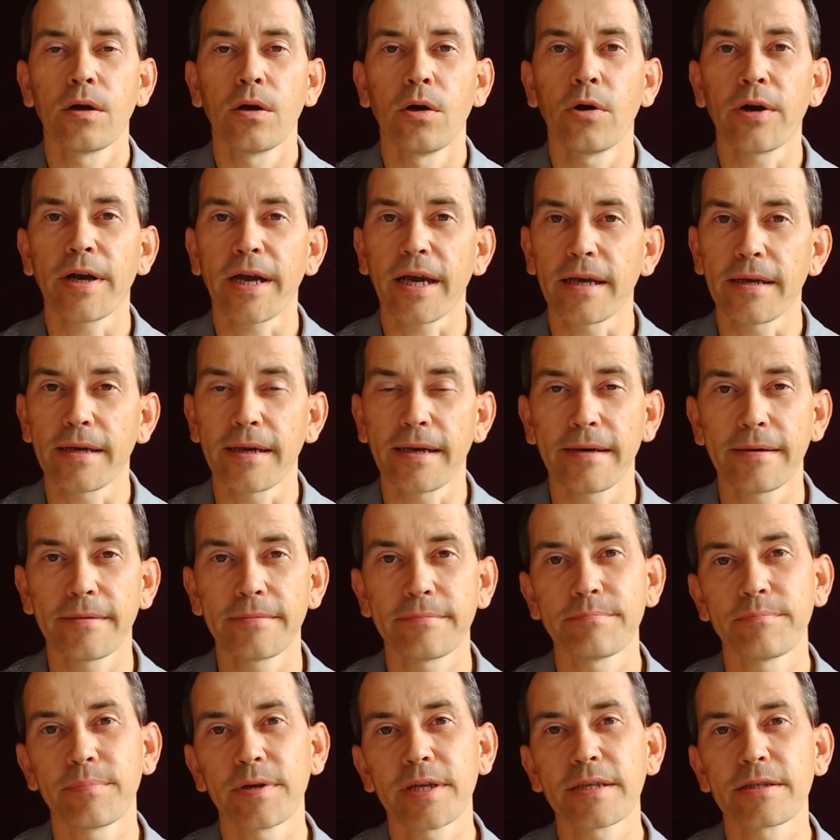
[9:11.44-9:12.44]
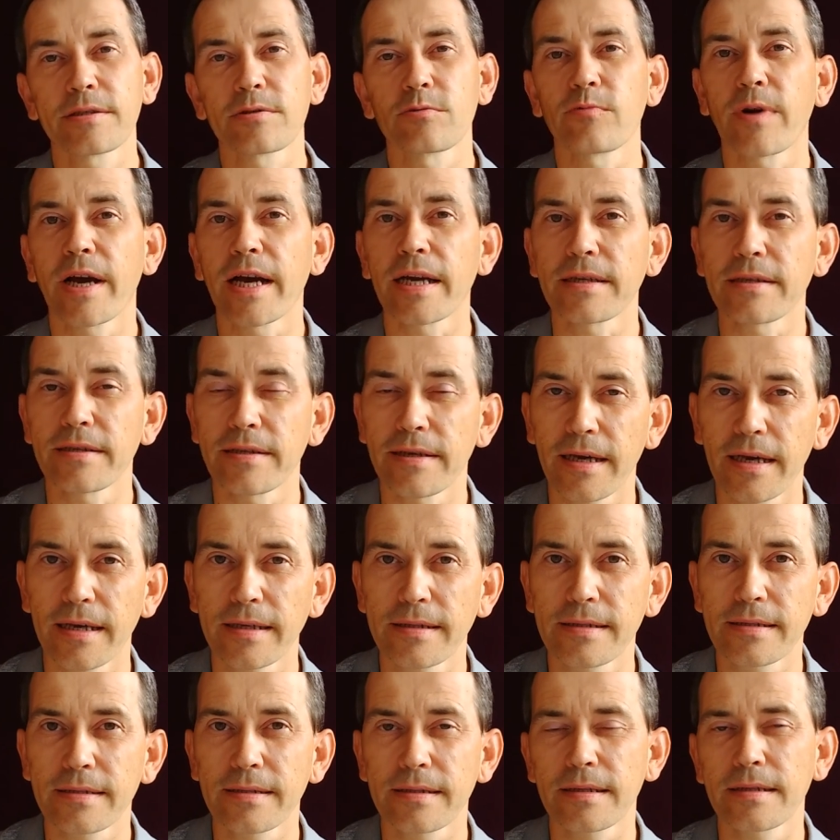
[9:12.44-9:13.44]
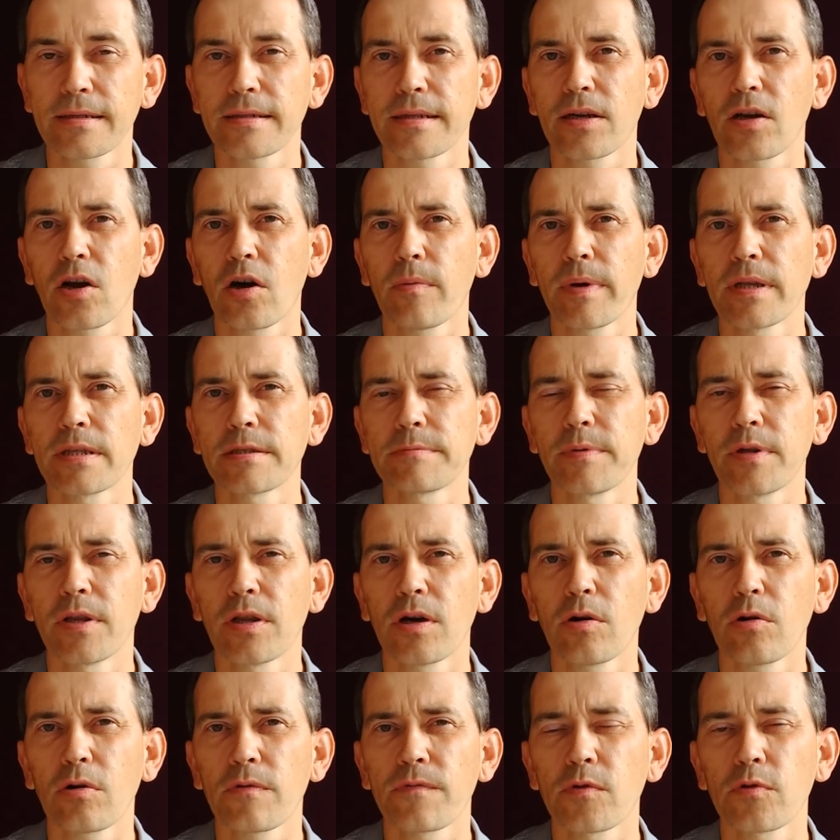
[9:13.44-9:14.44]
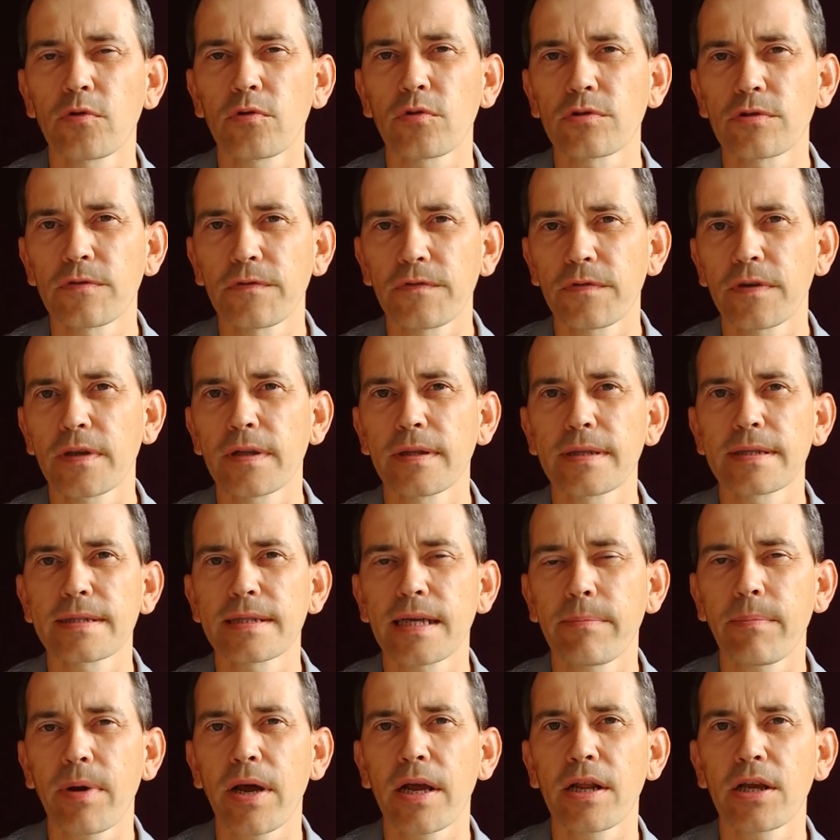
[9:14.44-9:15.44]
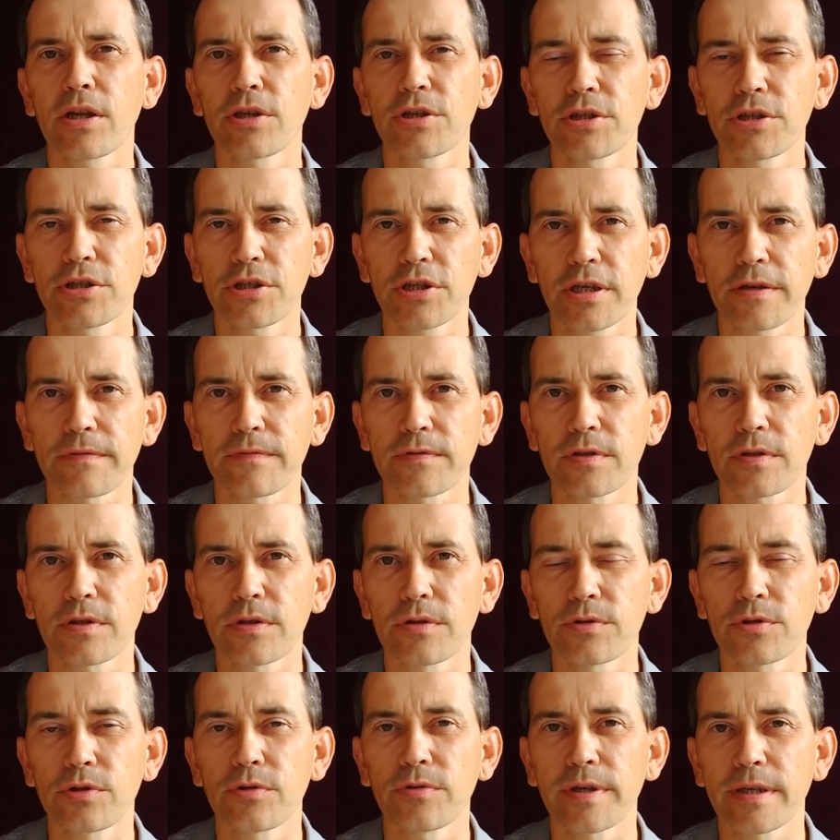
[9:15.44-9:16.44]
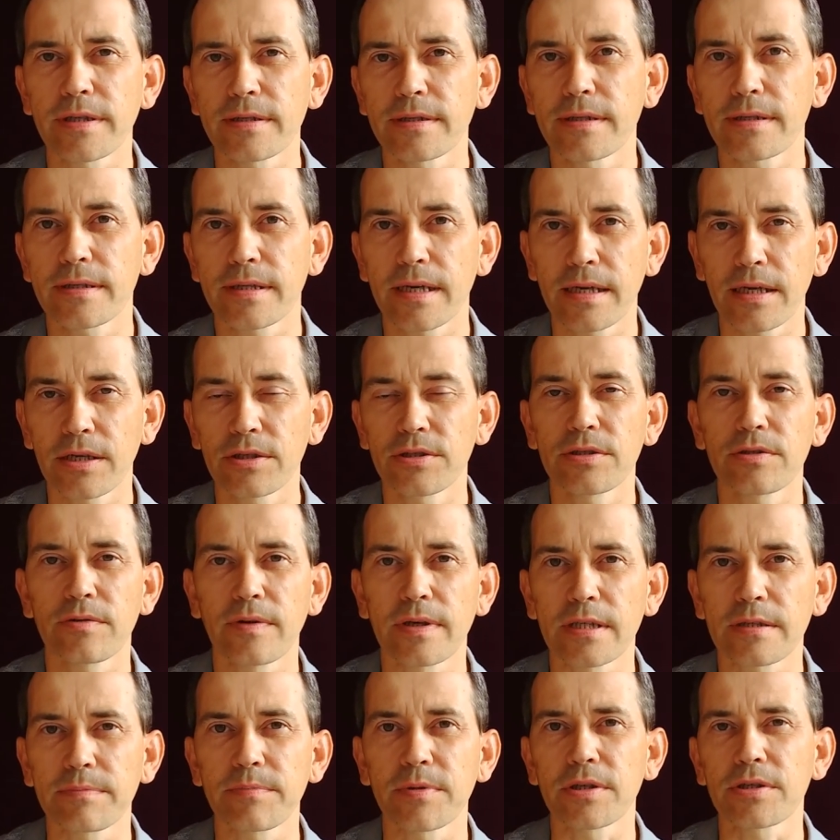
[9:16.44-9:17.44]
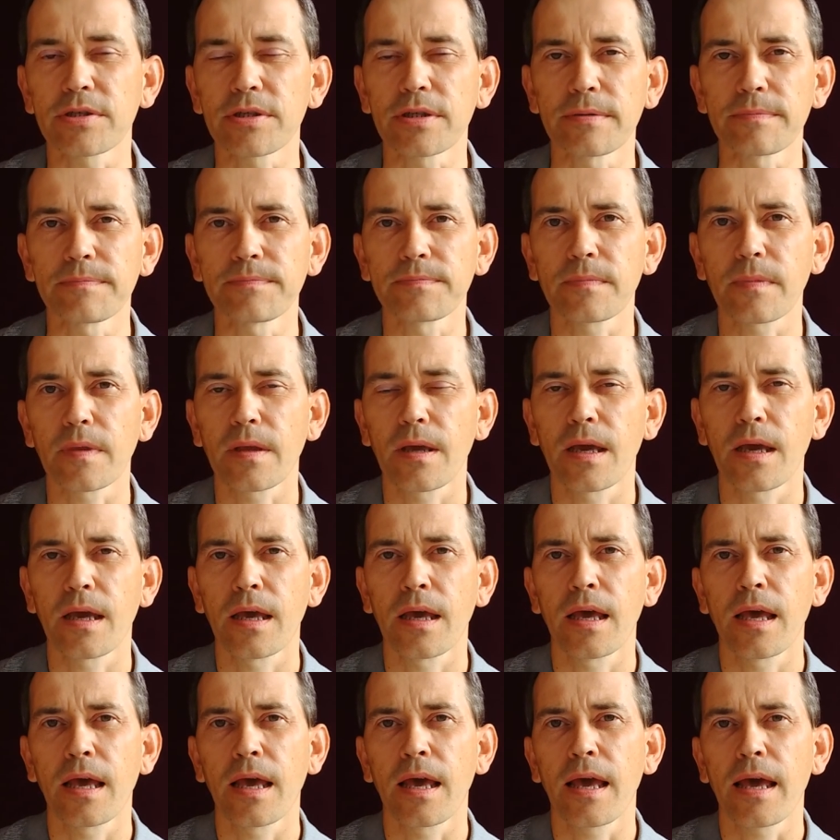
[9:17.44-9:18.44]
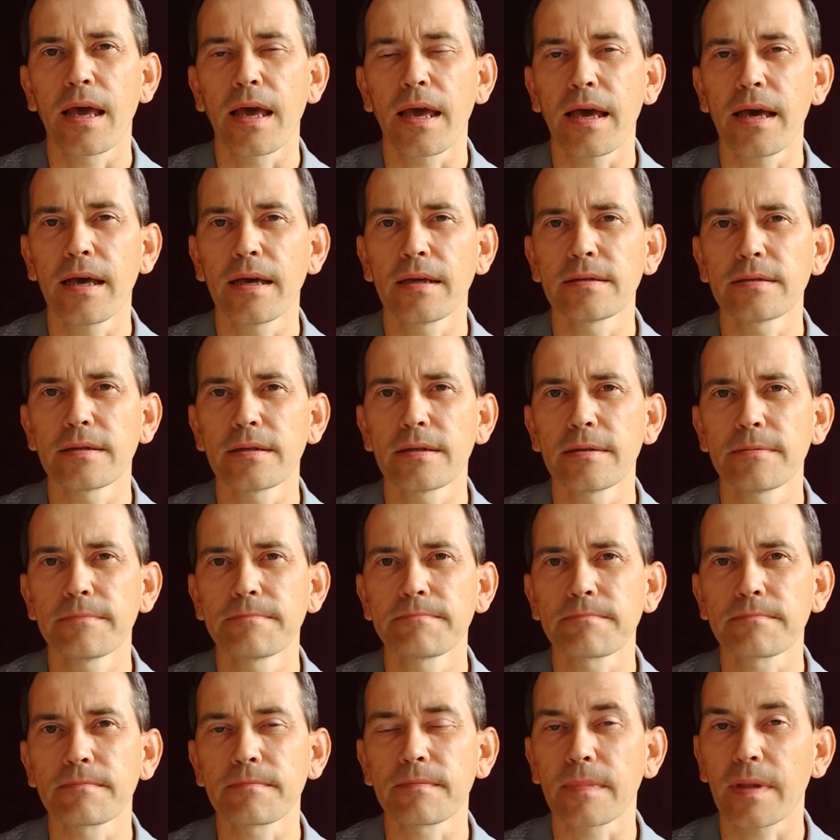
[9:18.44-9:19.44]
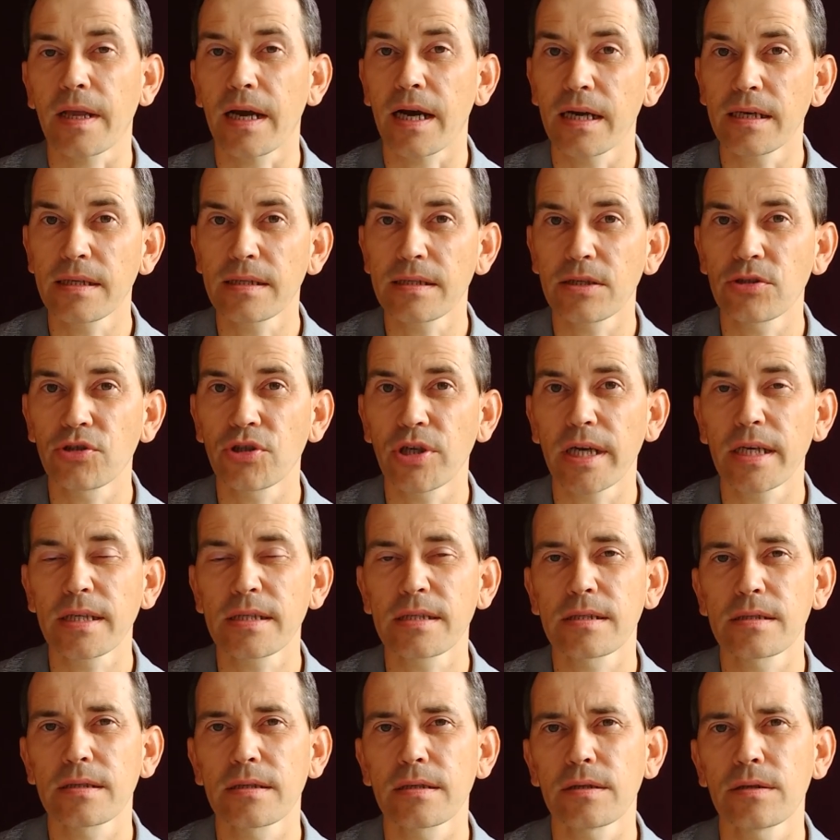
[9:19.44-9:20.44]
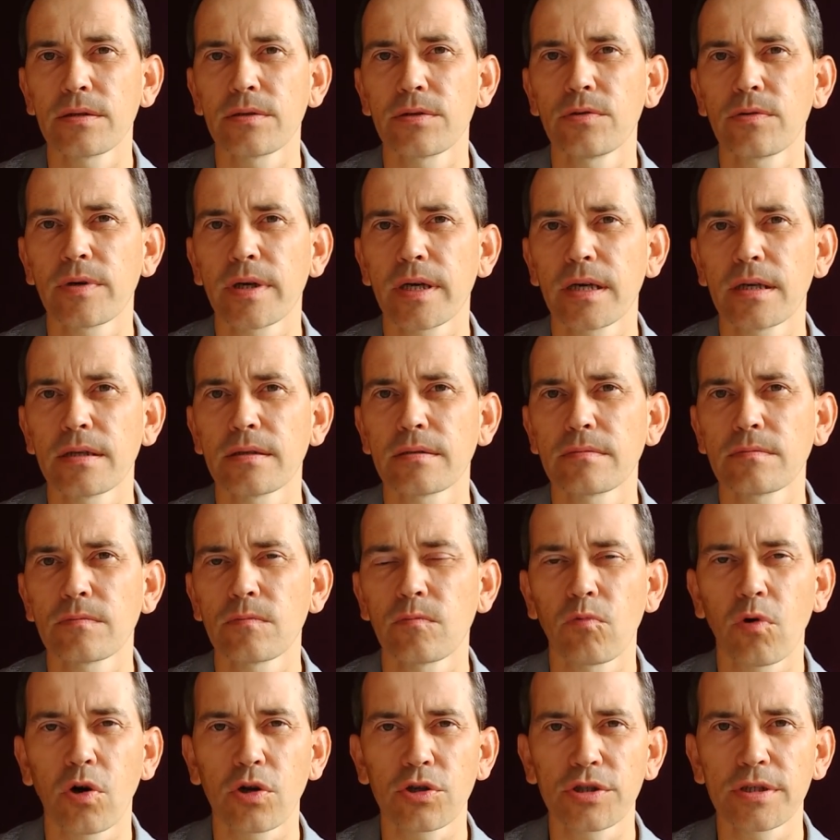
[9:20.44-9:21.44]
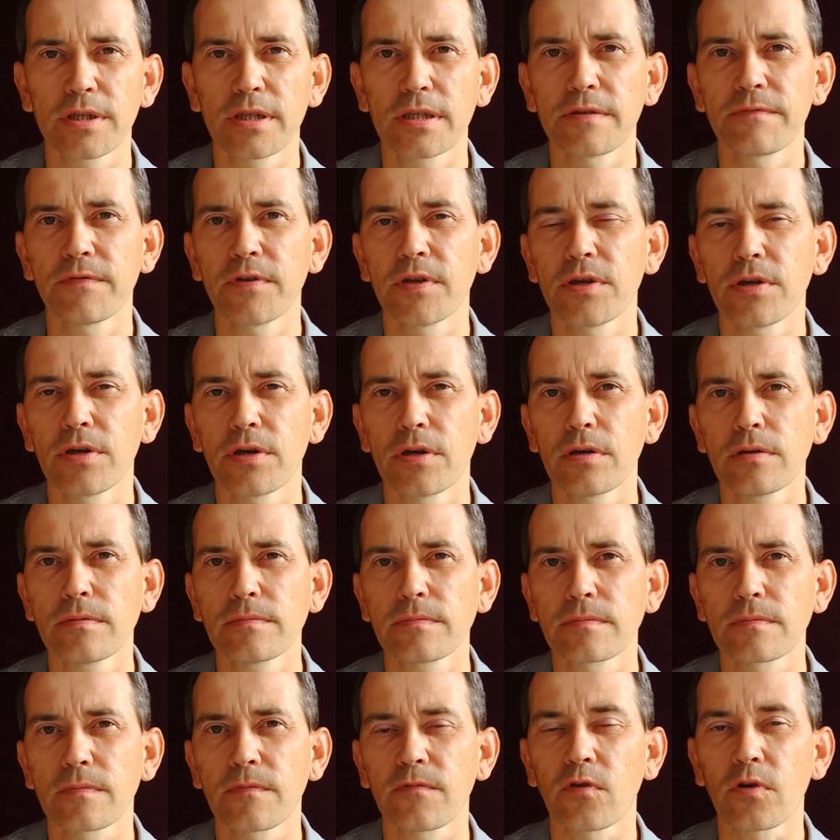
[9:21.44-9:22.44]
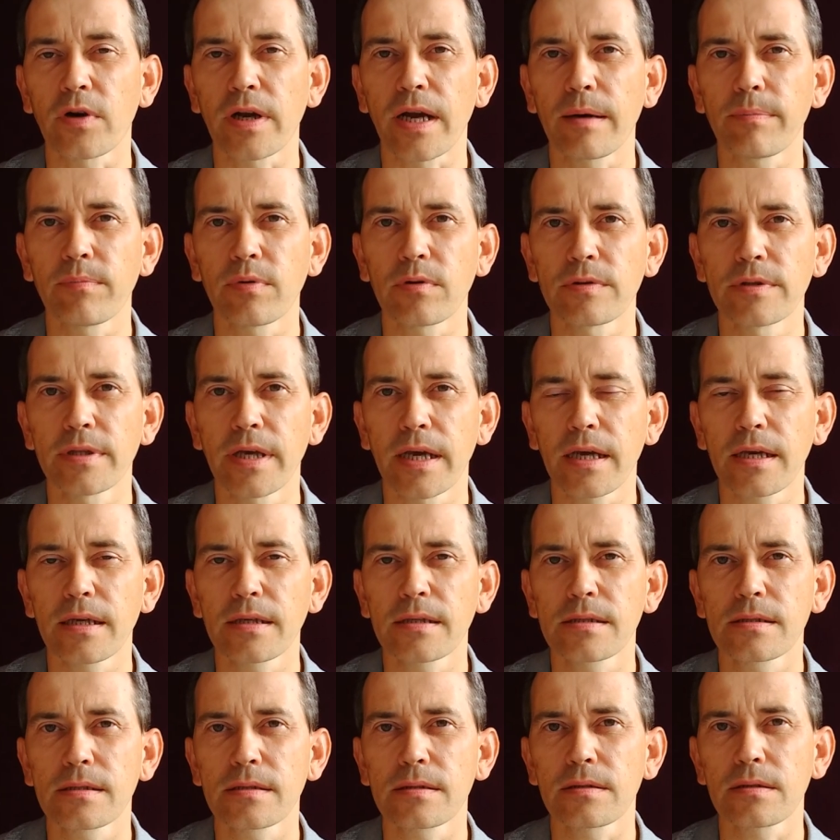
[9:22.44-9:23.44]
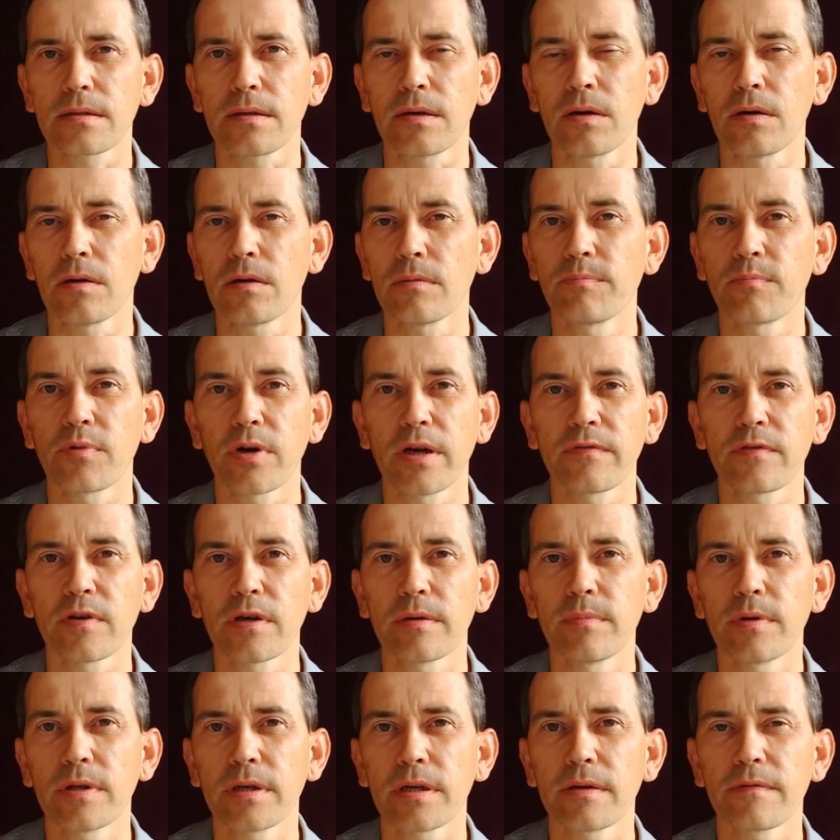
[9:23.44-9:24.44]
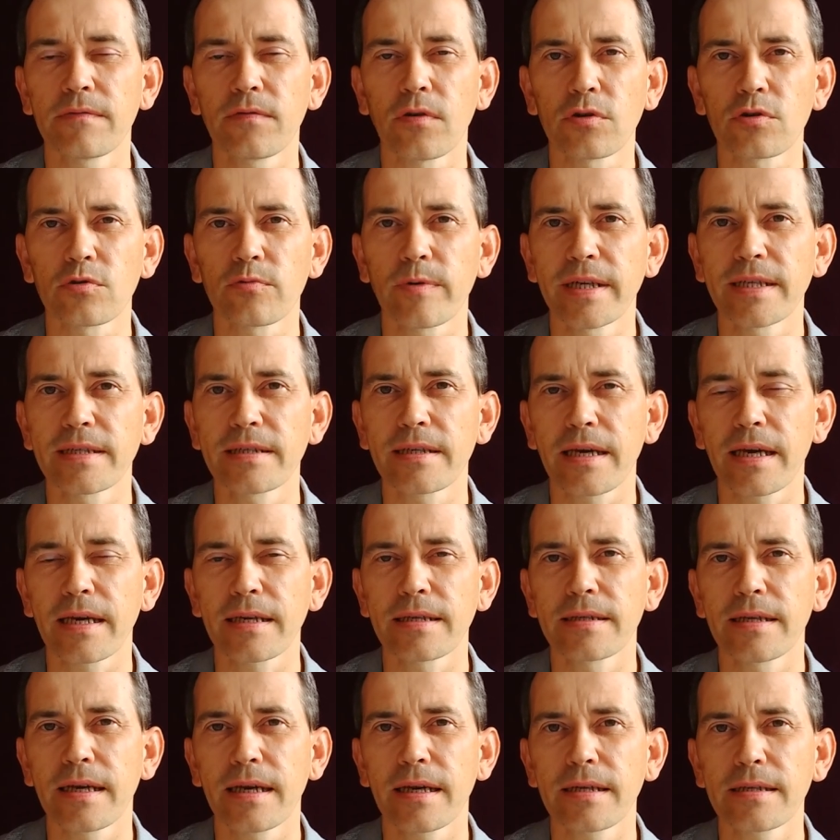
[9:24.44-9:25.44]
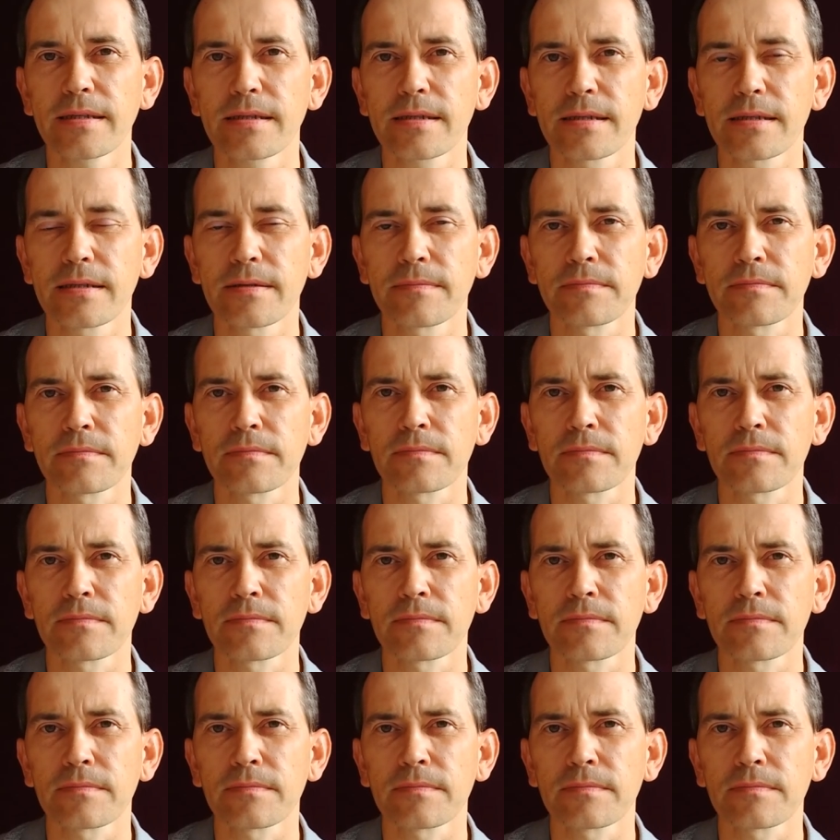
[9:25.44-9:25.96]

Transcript: Okay, please write yes in the comments below if you could feel some energy shift during this energy transmission. And um, I suggest you can watch this video for a couple days or preferably for 28 days